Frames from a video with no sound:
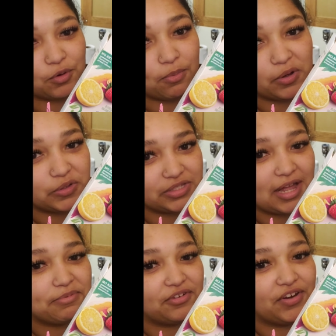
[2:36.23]

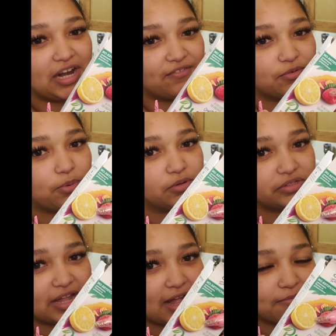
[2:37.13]
post-op, like right after
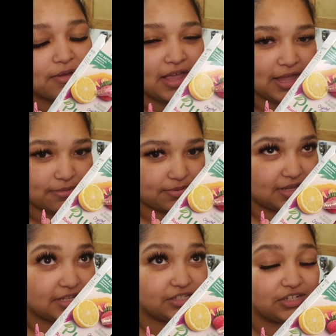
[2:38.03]
post-op,
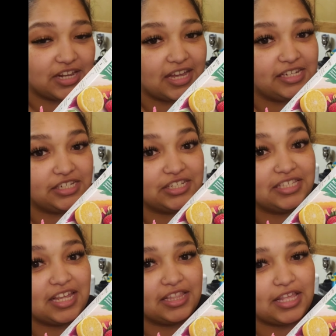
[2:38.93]
because our dietitian
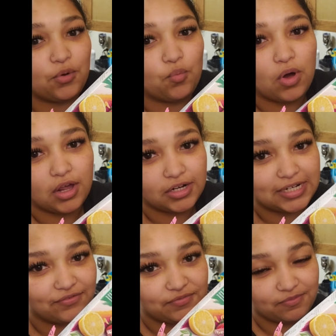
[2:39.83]
said that
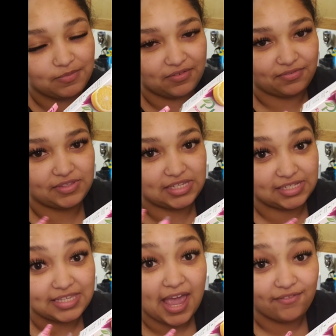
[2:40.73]
water
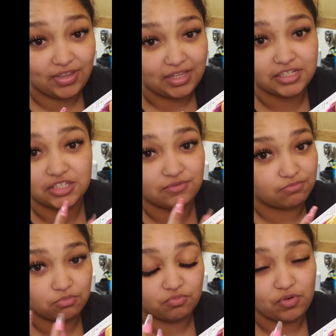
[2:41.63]
sits heavy, just
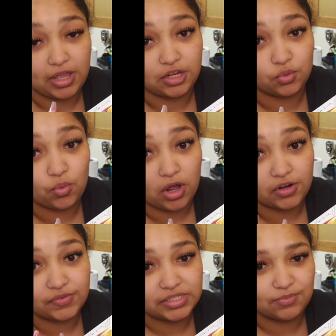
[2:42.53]
regular water
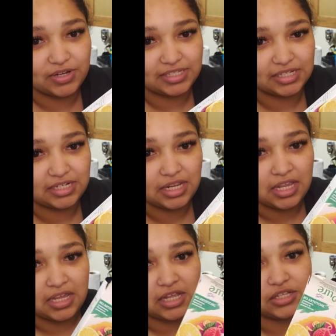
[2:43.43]
for some reason.
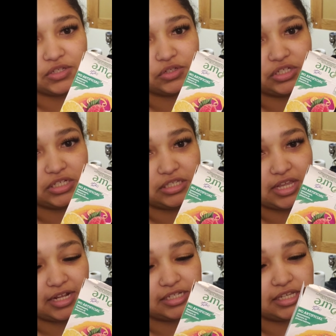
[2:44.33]
So she
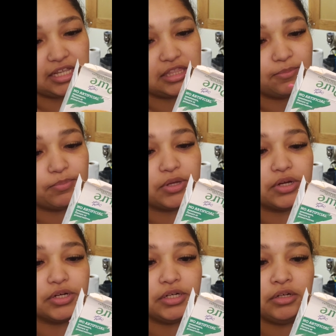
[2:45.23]
said to get the
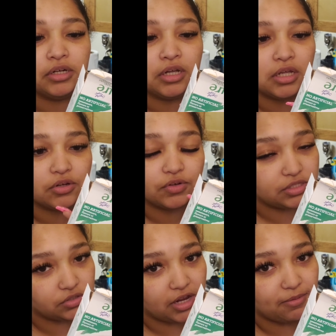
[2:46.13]
Pure
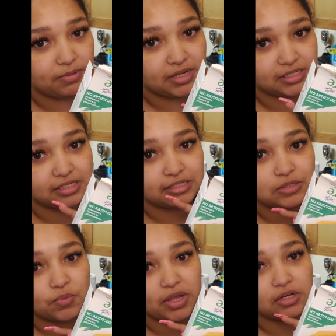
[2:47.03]
Crystal Light because it's
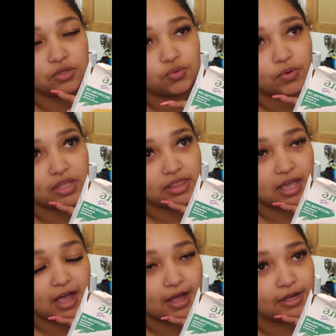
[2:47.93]
sweetened with
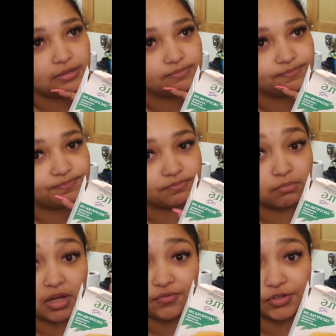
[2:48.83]

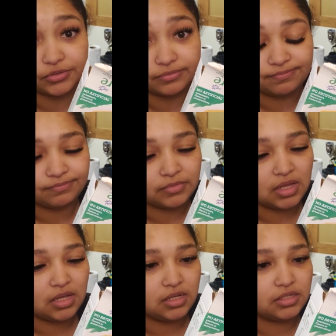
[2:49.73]
monk fruit.
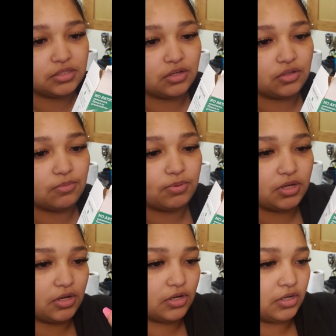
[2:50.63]
So the
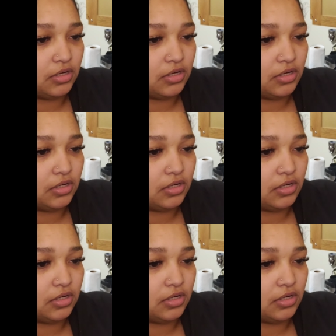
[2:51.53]
Pure,